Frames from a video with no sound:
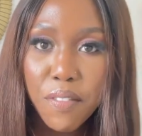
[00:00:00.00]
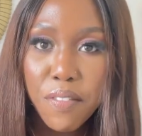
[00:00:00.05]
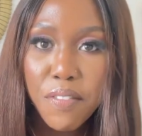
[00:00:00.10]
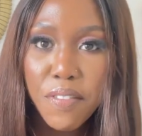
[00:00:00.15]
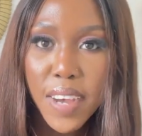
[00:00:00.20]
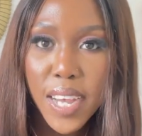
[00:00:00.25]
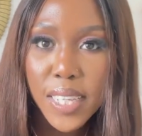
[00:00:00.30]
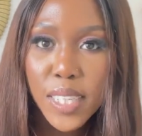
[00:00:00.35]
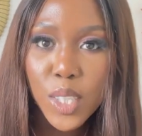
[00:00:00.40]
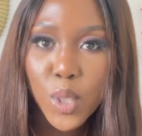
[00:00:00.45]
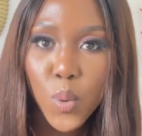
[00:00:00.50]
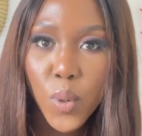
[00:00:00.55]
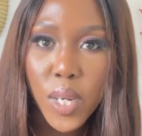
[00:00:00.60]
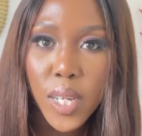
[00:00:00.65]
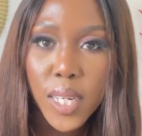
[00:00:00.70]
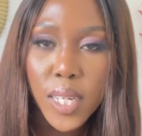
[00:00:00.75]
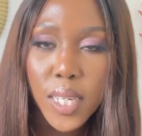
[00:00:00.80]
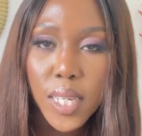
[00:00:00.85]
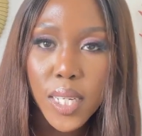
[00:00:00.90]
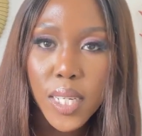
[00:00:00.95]
first
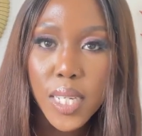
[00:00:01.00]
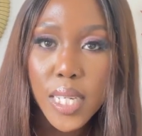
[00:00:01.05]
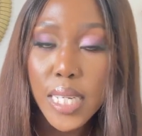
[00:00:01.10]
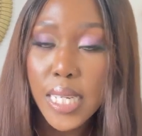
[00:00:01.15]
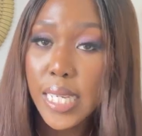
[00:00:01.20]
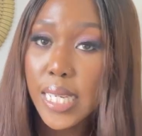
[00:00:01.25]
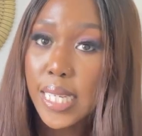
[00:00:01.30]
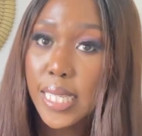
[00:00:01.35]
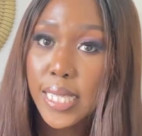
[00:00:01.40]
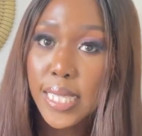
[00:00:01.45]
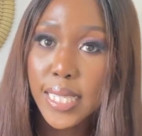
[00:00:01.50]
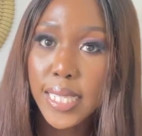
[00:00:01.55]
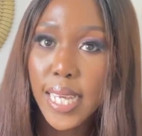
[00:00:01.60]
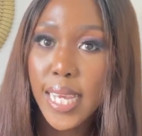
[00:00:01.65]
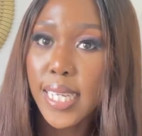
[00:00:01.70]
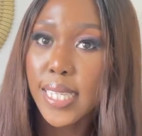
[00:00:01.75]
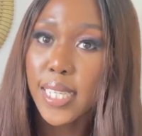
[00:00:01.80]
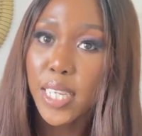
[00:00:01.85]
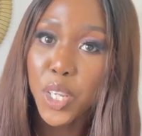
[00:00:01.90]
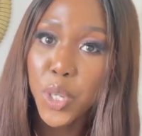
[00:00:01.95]
one is
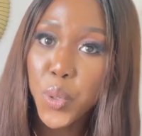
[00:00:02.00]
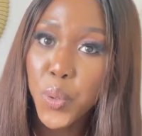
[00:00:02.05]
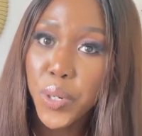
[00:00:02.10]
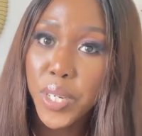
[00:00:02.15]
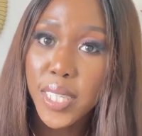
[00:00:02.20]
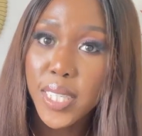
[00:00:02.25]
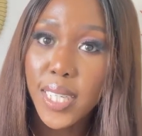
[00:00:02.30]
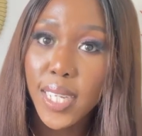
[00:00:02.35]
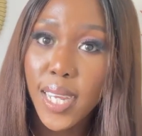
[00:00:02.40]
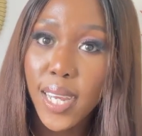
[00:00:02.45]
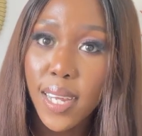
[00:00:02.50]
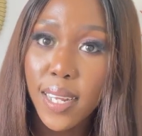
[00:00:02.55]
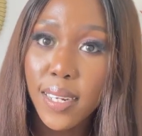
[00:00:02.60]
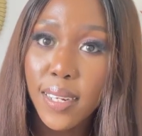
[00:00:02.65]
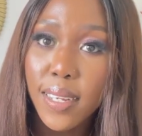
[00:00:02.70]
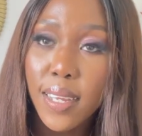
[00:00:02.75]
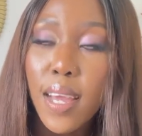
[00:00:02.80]
a security guard